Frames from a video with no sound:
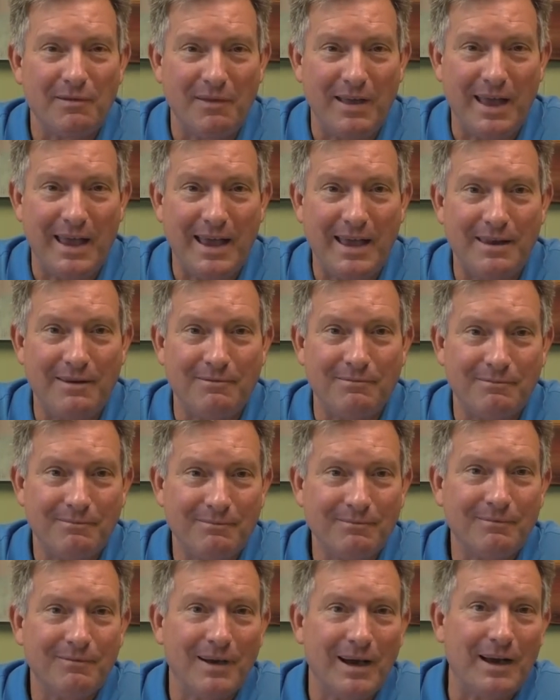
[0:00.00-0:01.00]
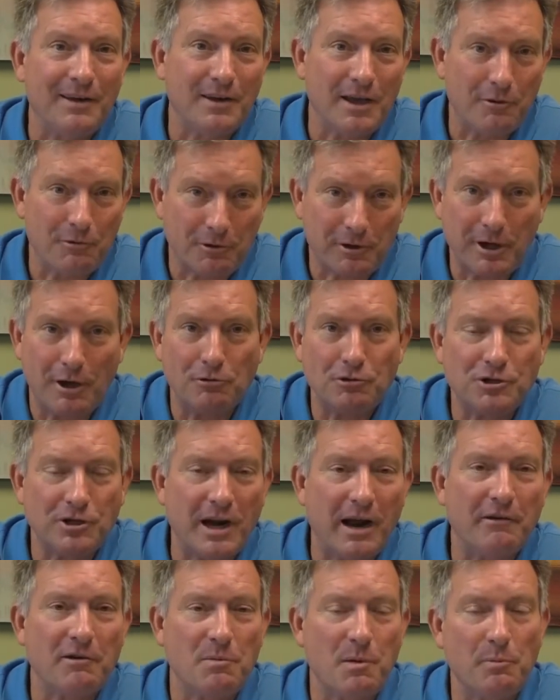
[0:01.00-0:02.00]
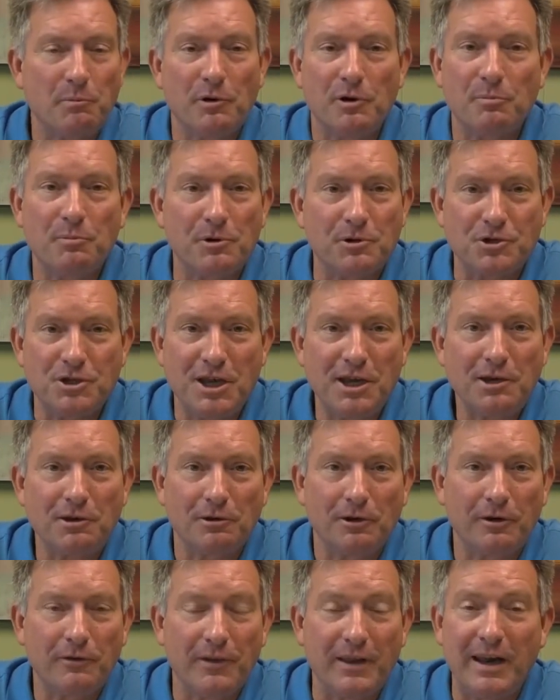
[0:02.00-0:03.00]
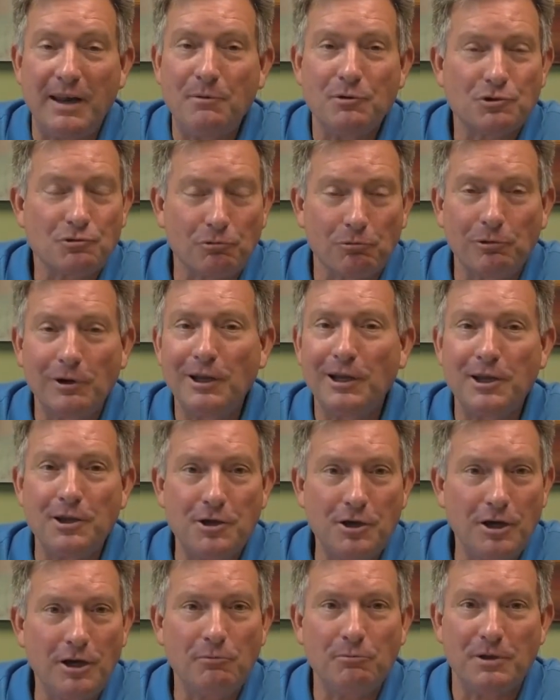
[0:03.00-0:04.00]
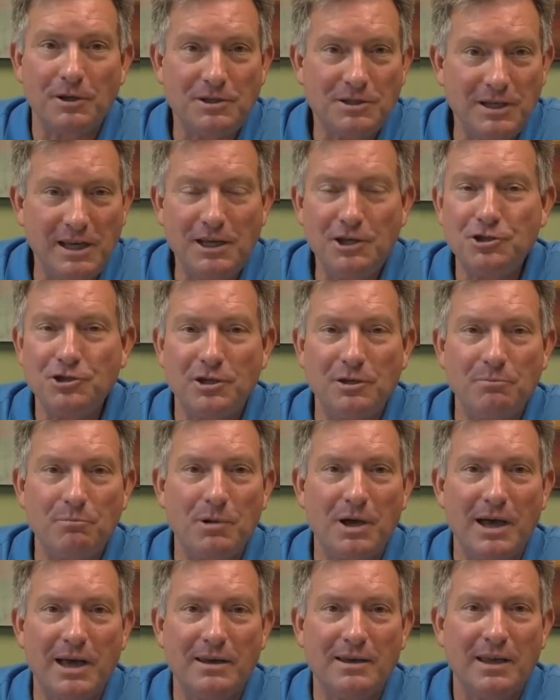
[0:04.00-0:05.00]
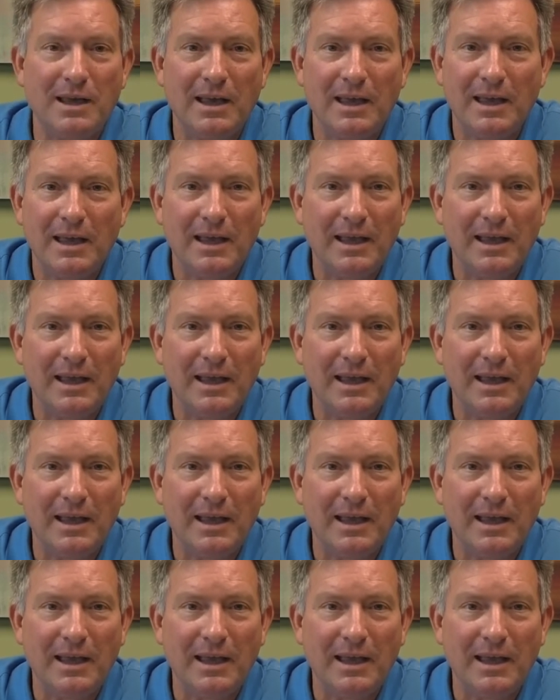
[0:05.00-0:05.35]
than another coach that I remember in particular that he was really good with teaching, but